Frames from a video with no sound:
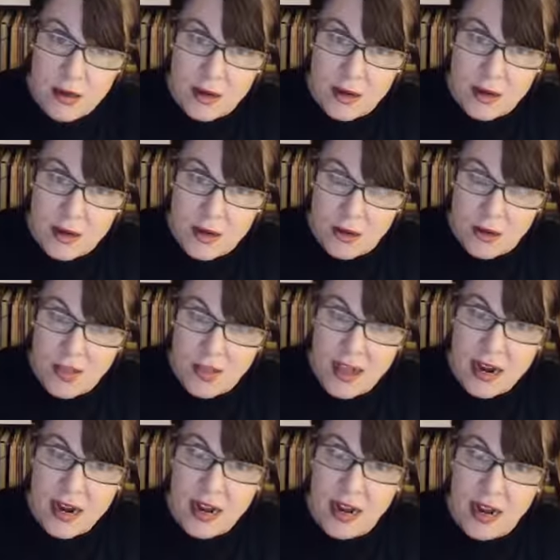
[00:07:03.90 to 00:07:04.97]
Hear that?
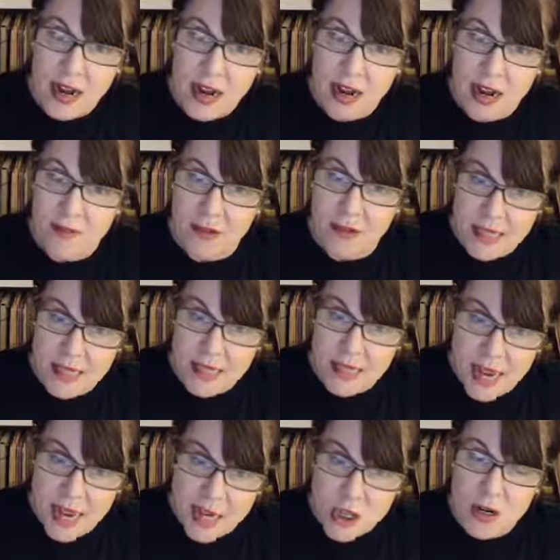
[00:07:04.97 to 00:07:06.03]
I have to
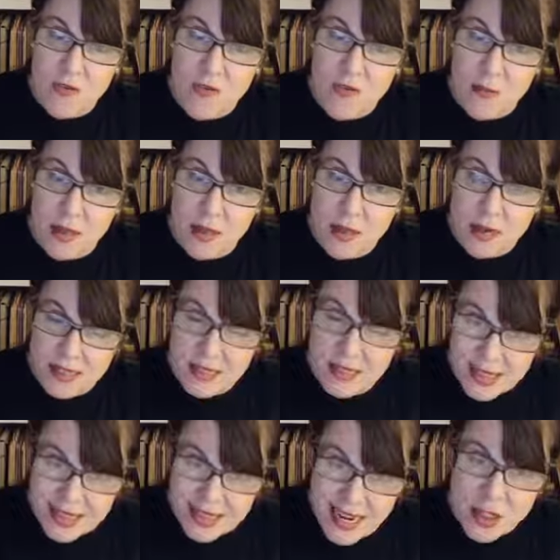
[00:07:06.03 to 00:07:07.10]
detach from the
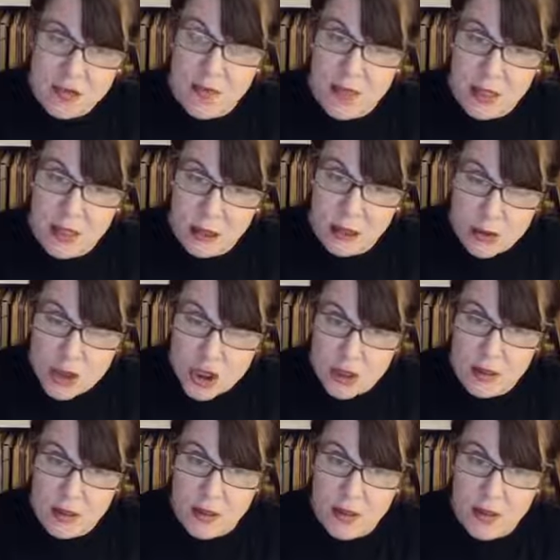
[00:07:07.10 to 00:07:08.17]

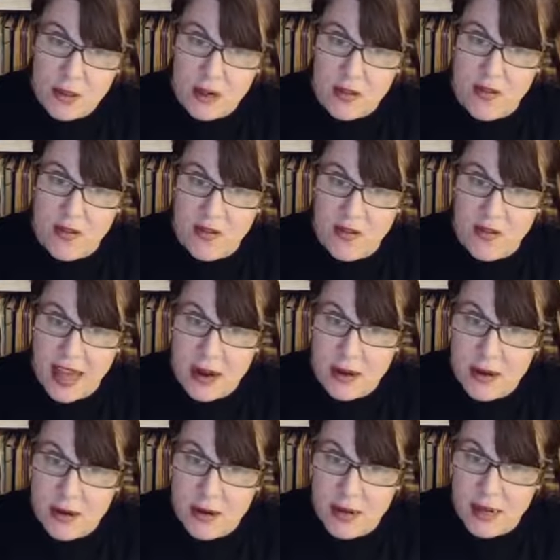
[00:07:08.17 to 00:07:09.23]
illusion that
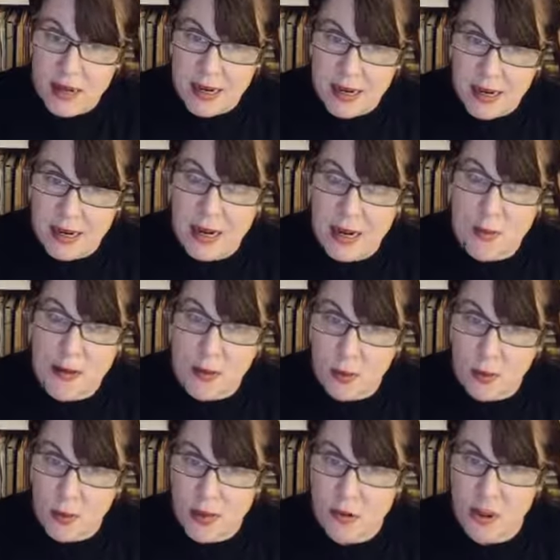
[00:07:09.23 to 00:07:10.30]
ending up in a
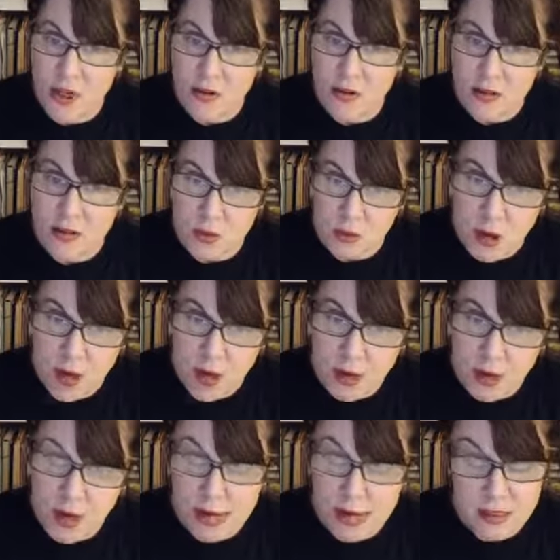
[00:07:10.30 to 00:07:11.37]
wheelchair is wrong.
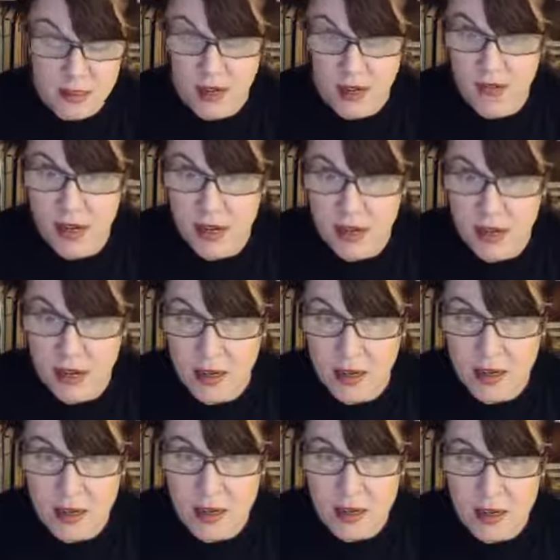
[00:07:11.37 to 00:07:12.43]
Hey, it's not fun,
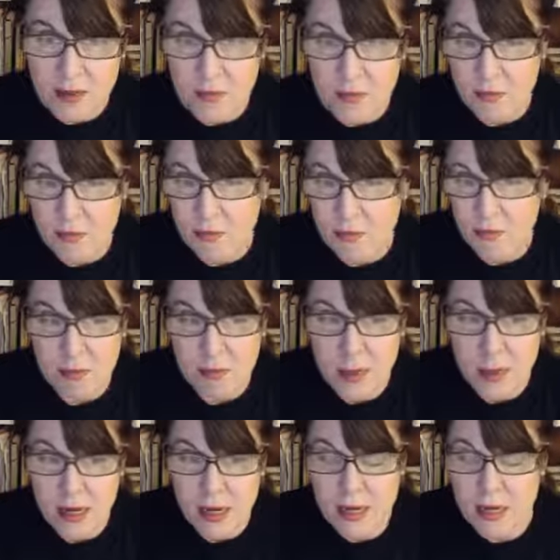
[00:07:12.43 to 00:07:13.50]
but
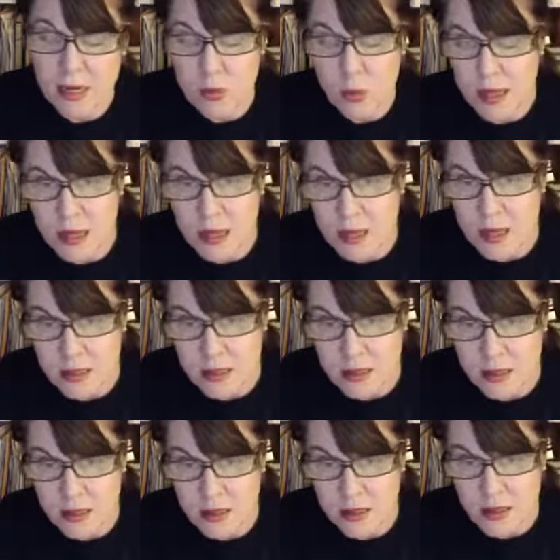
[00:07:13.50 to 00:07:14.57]
it is what it is.
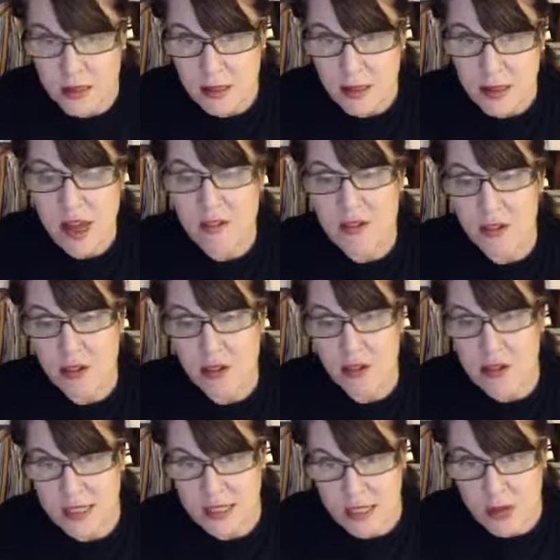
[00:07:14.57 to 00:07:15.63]
You have to
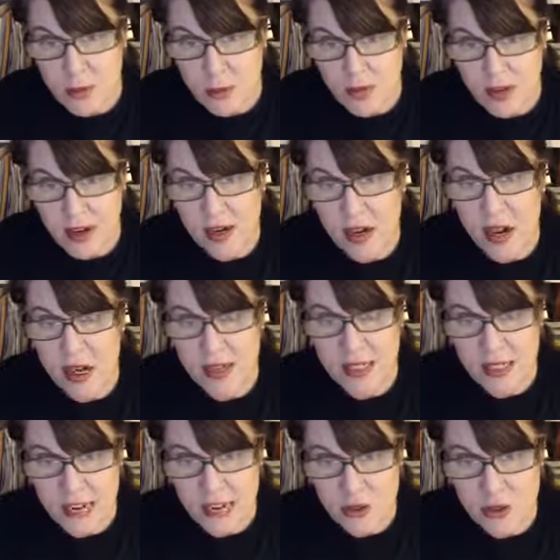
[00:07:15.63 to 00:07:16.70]
learn to deal with it, not
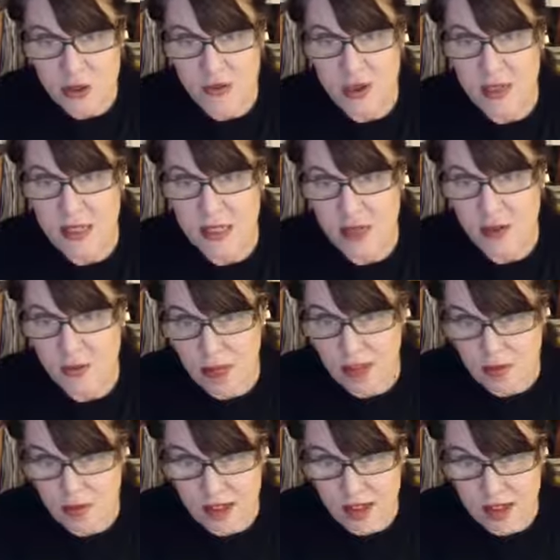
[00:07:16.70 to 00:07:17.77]
catastrophize every
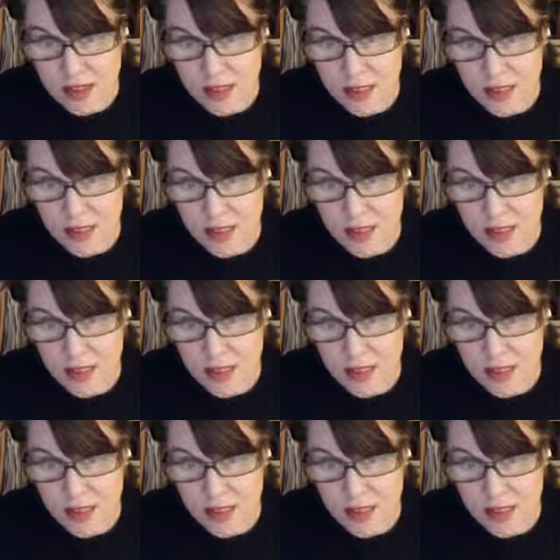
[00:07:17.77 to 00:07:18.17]
event.